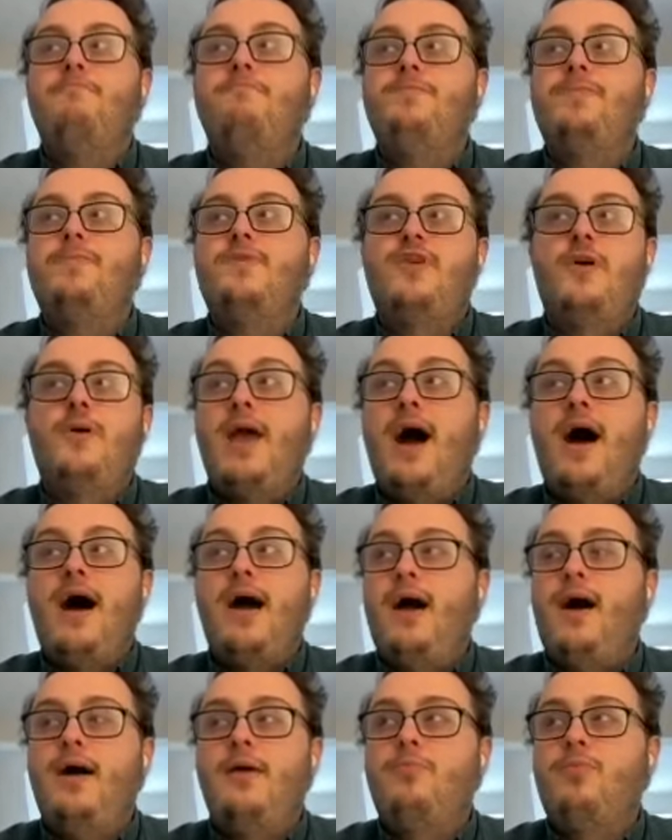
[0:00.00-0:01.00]
So yeah,
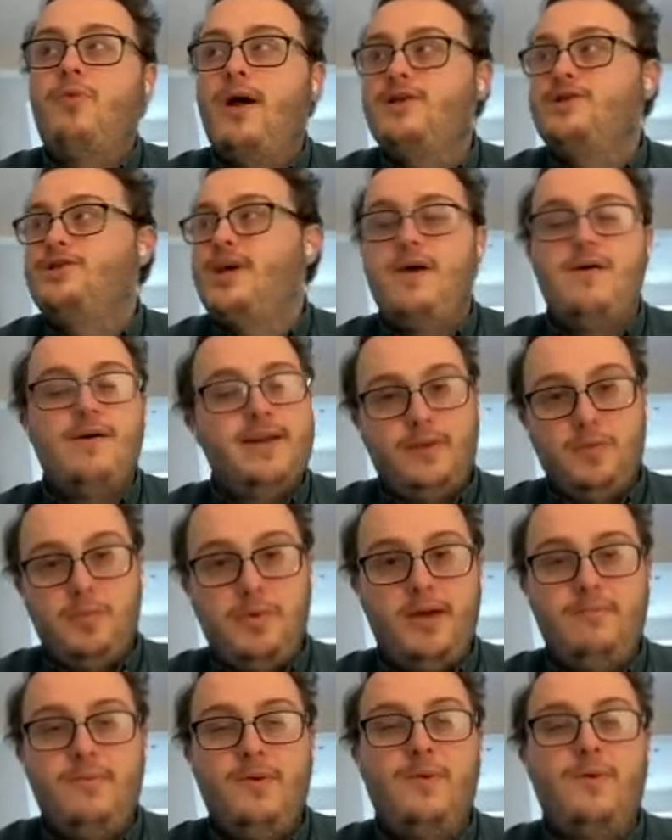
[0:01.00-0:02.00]
I branched out a little bit
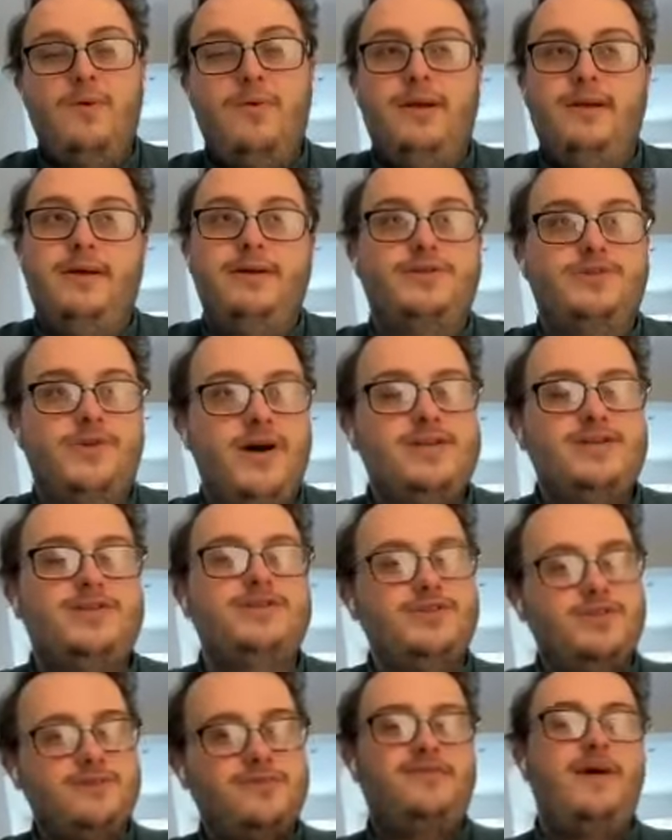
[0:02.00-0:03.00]
more and tried to just
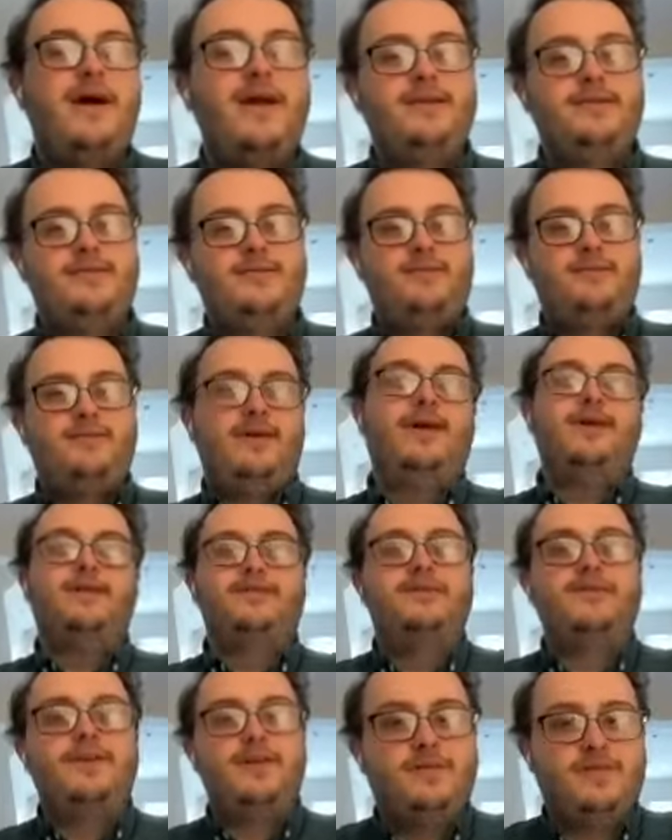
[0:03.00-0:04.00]
sort of find things that
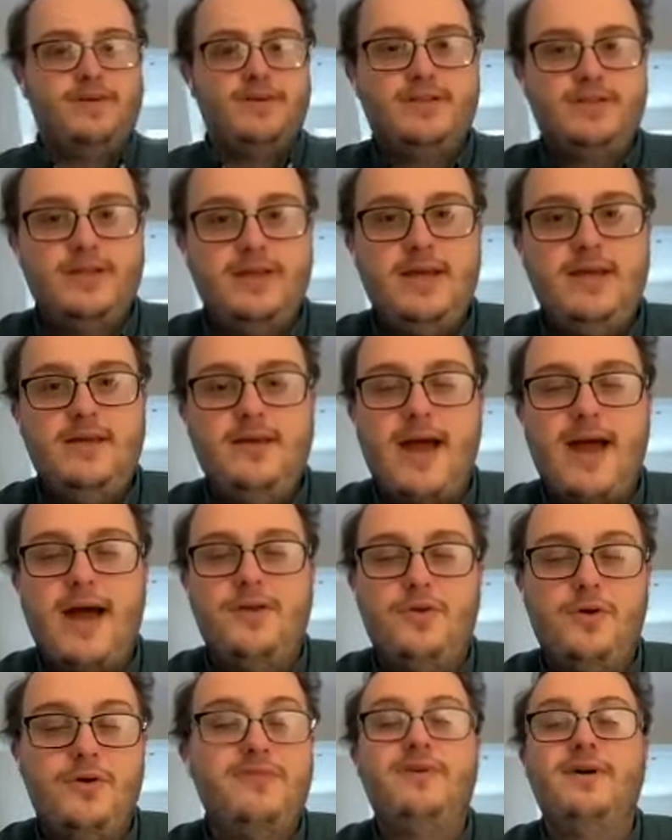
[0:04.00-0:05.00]
the university had on
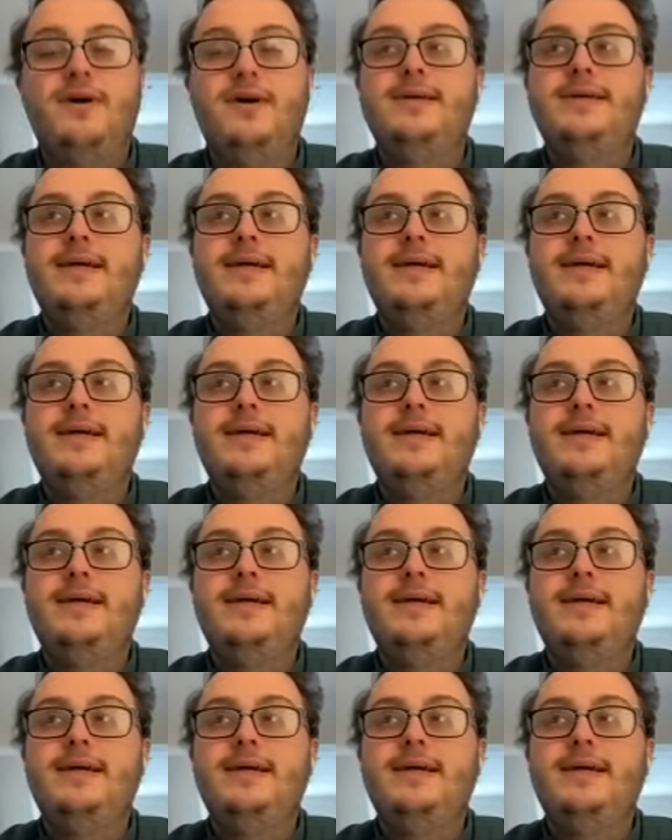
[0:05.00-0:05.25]
offer